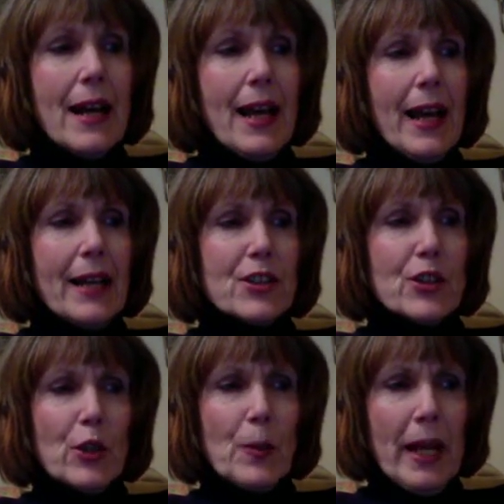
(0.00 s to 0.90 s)
as
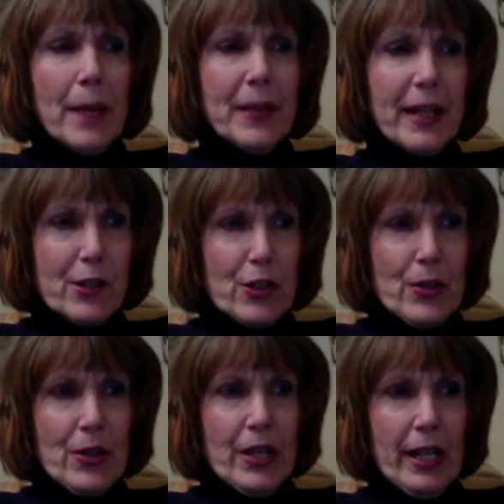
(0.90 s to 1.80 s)
you may picture
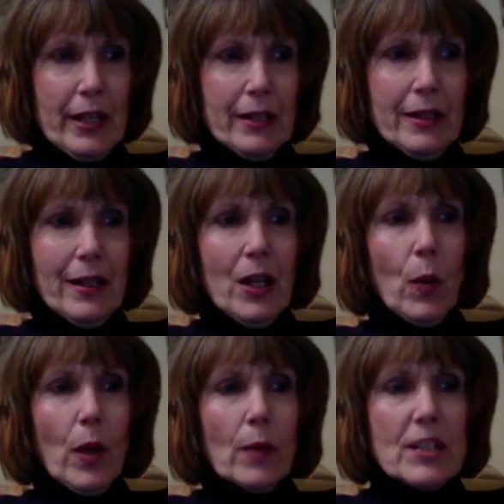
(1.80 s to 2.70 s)
then
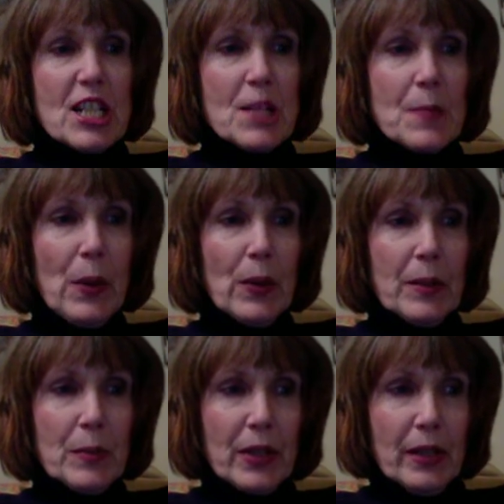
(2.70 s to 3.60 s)
what was spoken
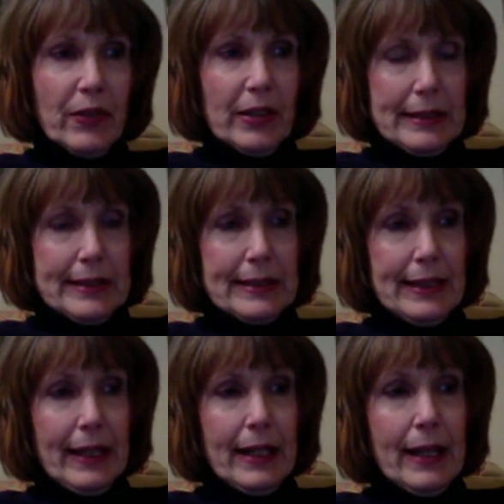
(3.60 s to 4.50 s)
previously,